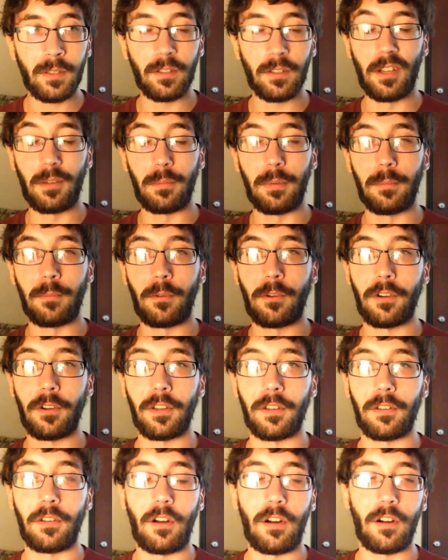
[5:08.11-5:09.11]
a little bit more
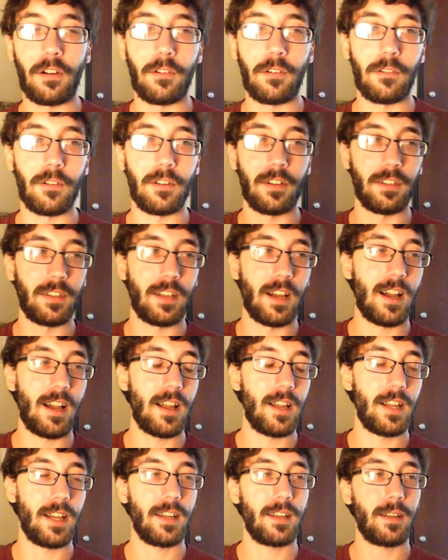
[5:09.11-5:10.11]
than longhorn and
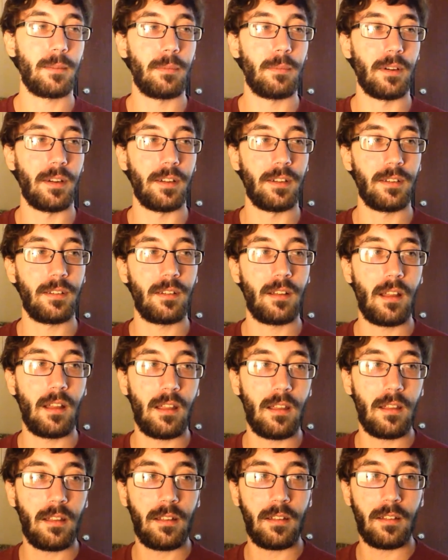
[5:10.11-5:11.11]
kayak, but
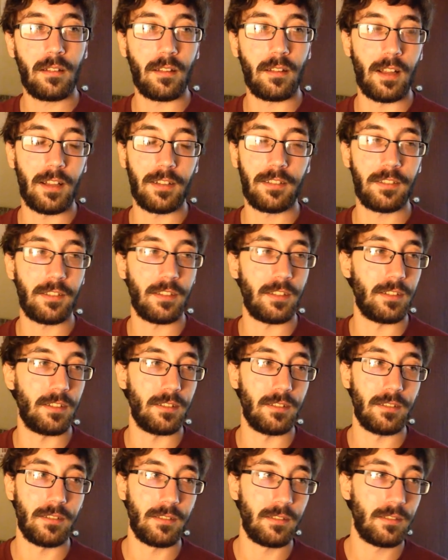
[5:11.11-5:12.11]
less
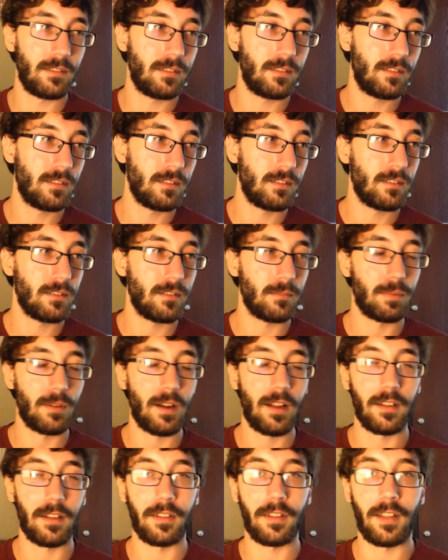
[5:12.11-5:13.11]
than,
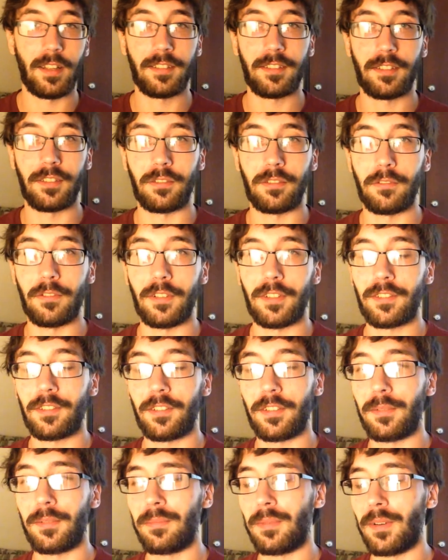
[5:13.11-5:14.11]
probably less than
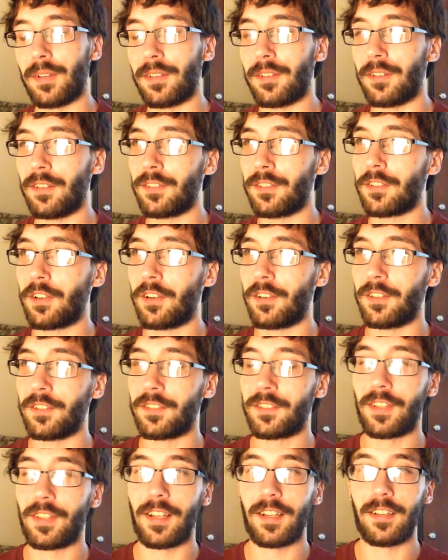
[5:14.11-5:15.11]
grizzly, but it's hard
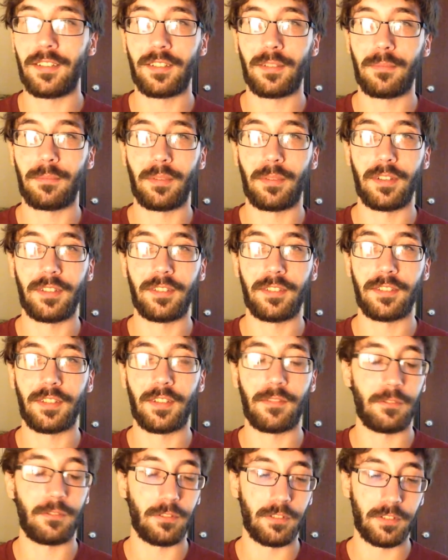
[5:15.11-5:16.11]
to say. Some places
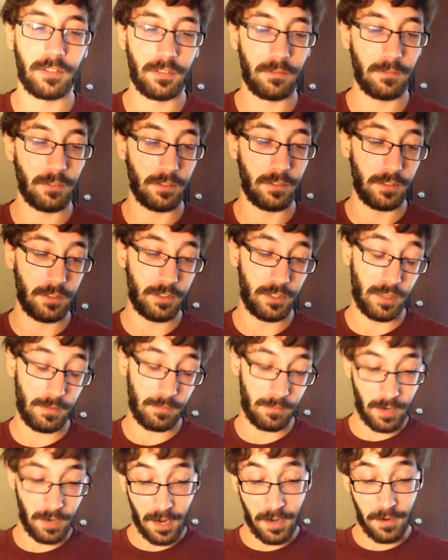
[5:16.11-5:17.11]
have grizzly really cheap.
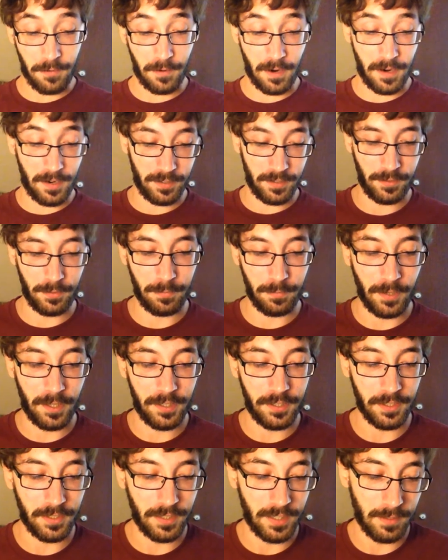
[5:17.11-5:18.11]
Anyway, it's a
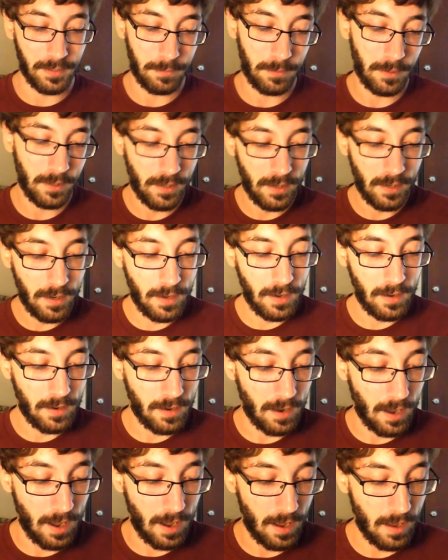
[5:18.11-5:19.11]
budget dip,
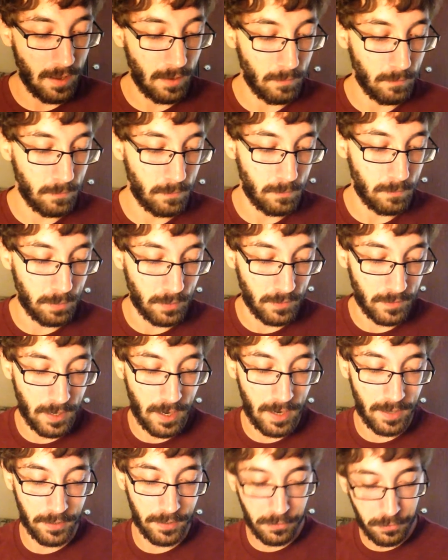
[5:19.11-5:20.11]
but
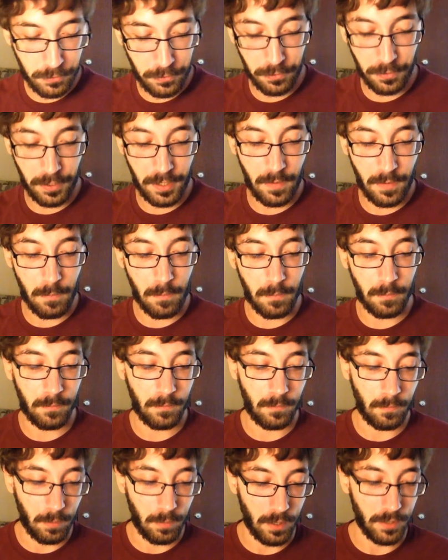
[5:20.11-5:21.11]
not extreme
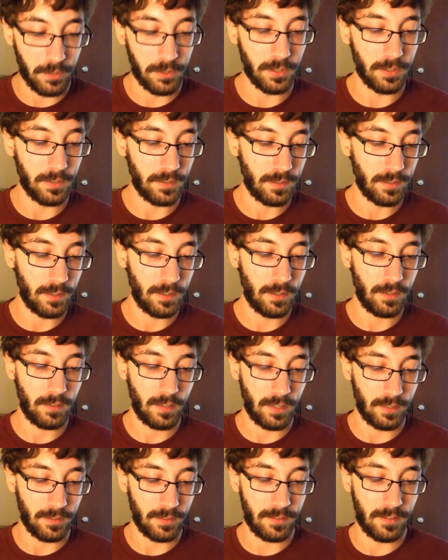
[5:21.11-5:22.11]
budget
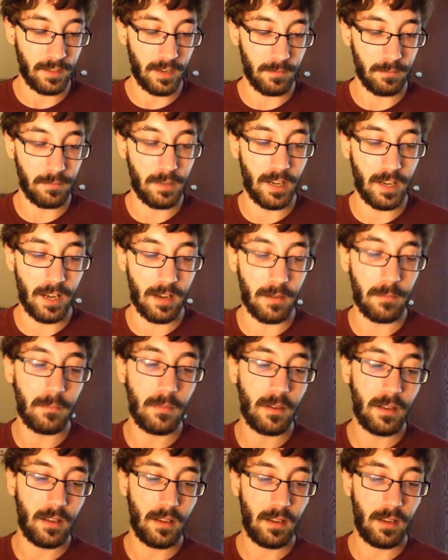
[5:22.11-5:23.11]
at the same time.